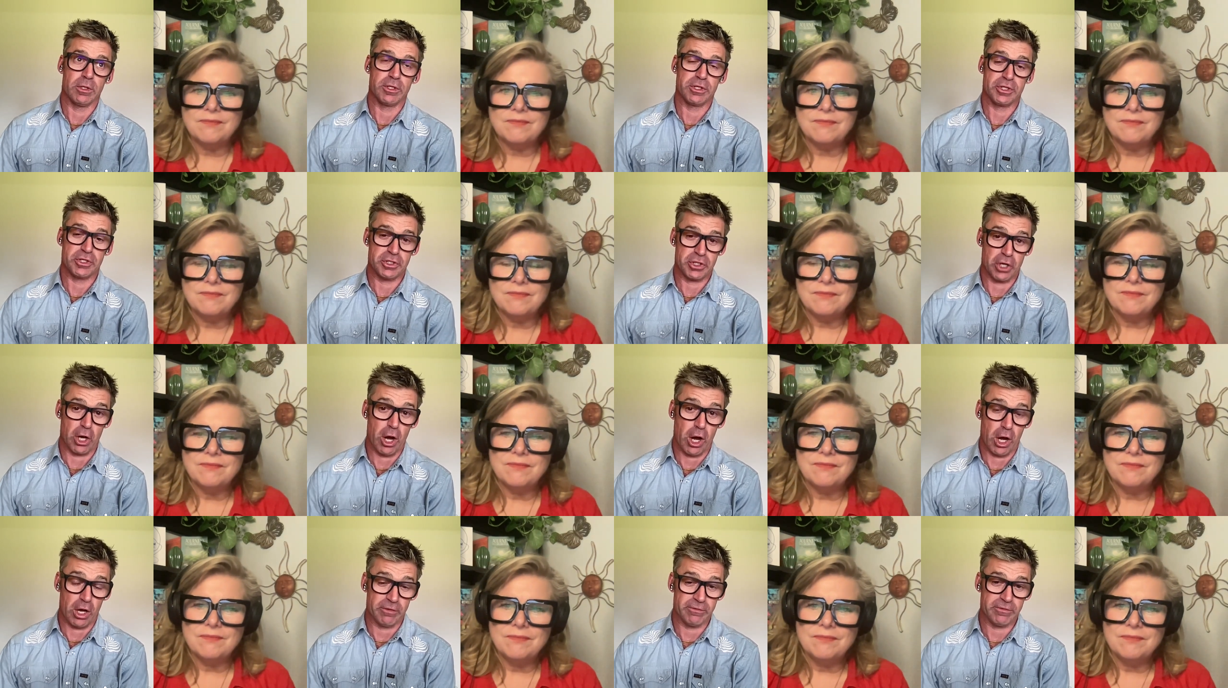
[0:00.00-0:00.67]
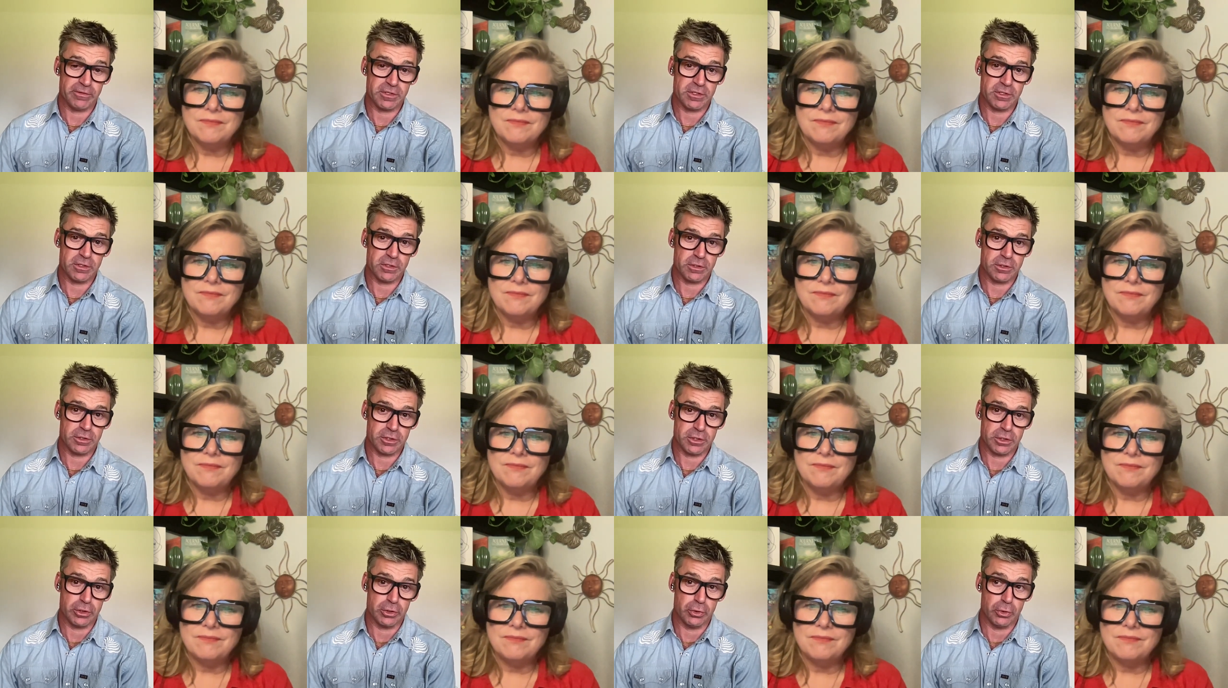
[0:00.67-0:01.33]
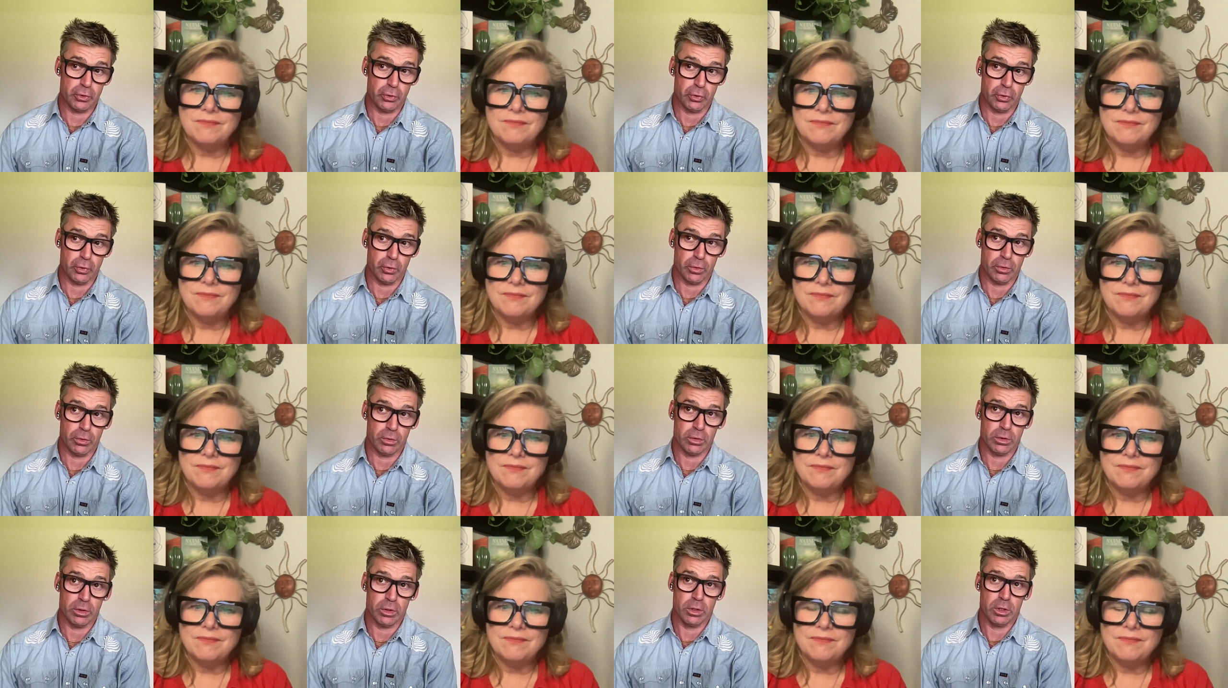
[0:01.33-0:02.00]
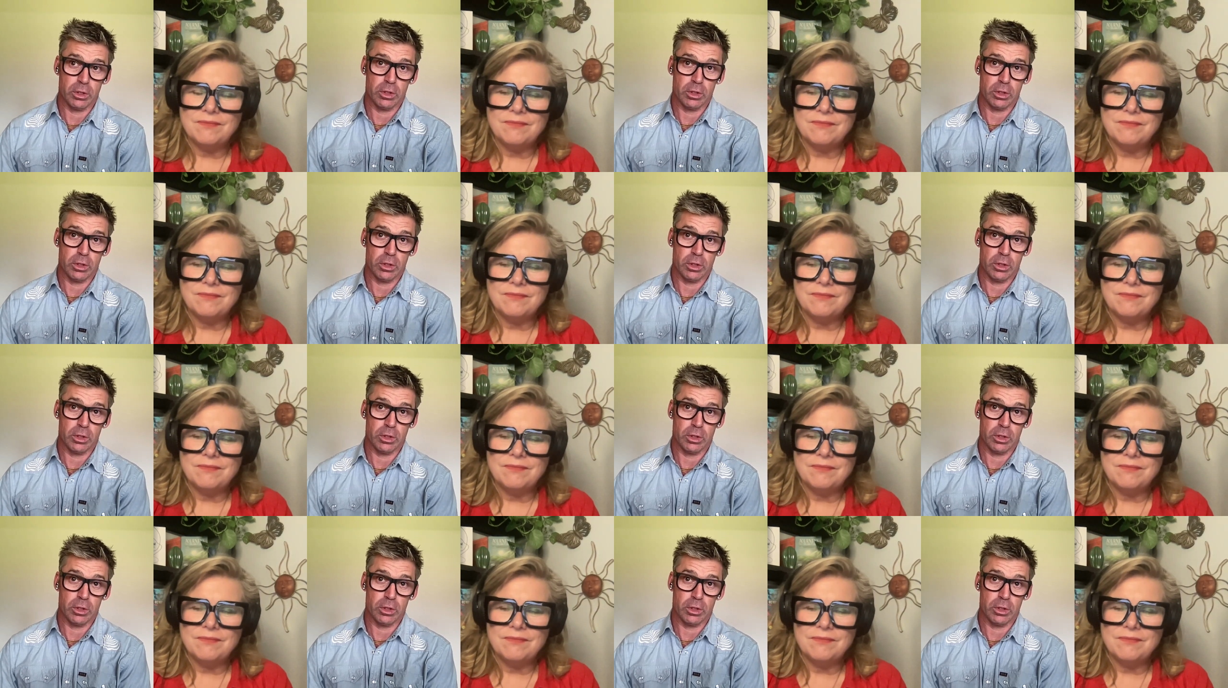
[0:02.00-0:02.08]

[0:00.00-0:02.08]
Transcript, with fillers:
Speaker 1: soft to